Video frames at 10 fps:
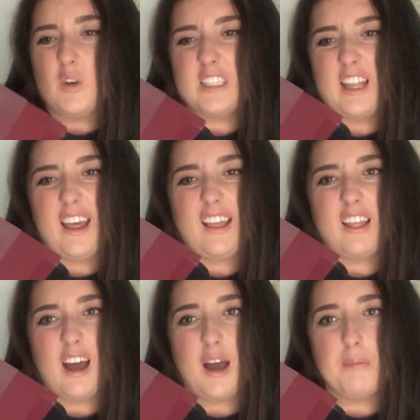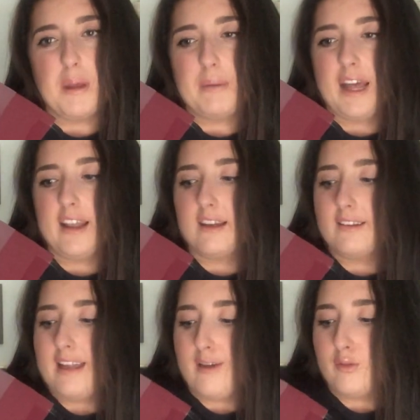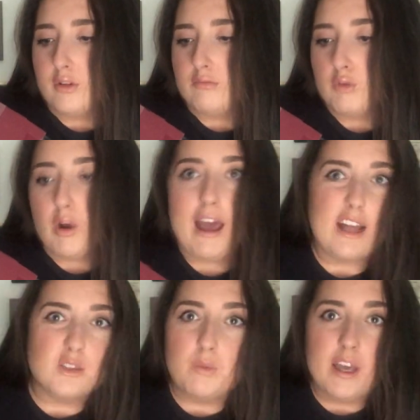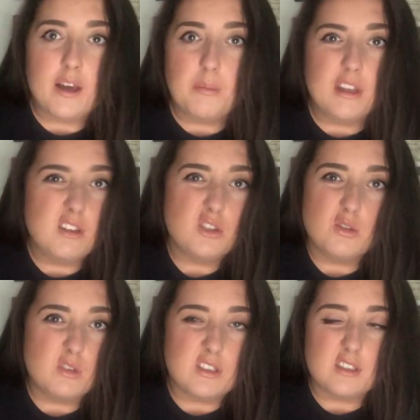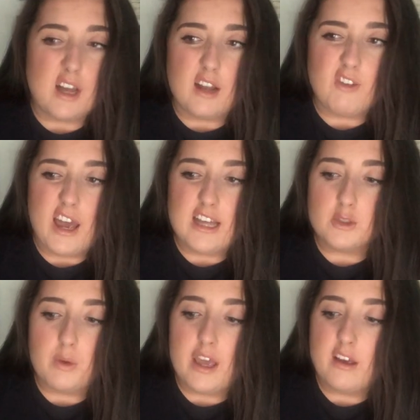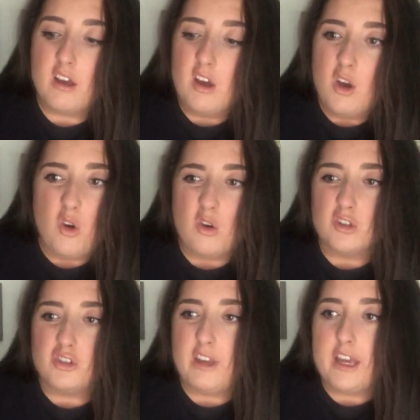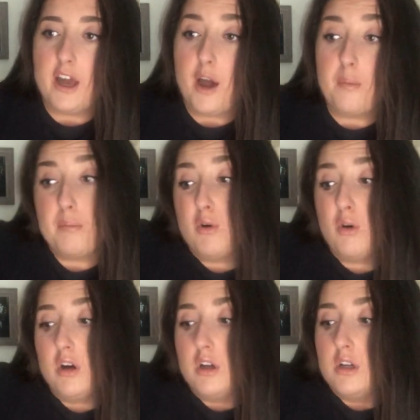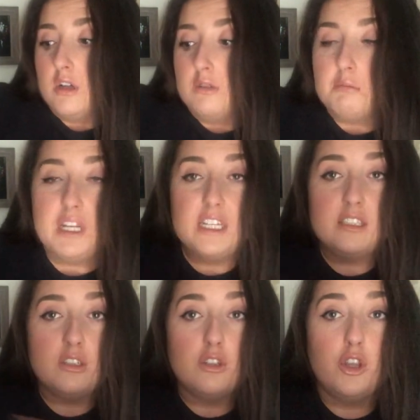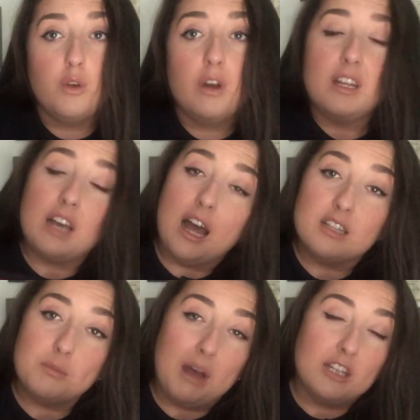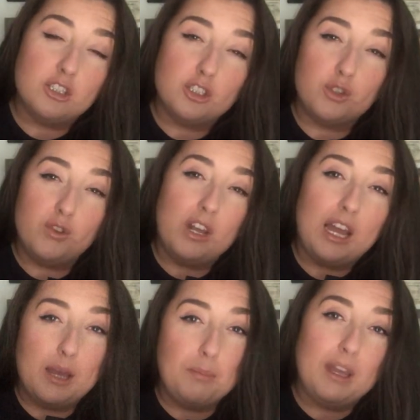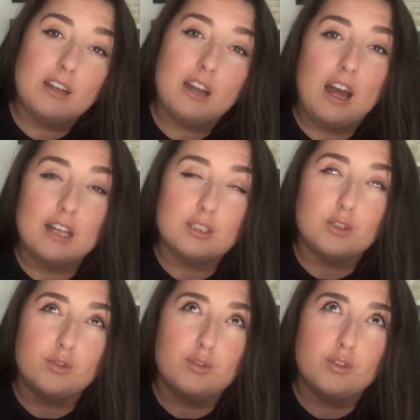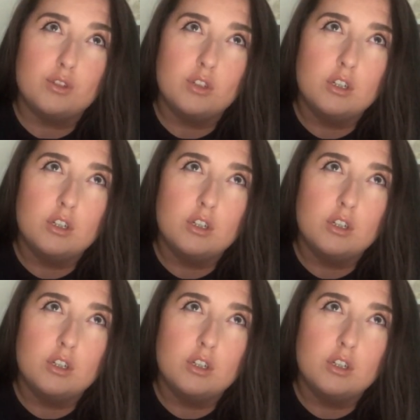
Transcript: what are like that maybe like a little Neville or a Hedwig I mean they do the design for Hedwig or Draco but it is still cute and it kind of matches so if you like it being kind of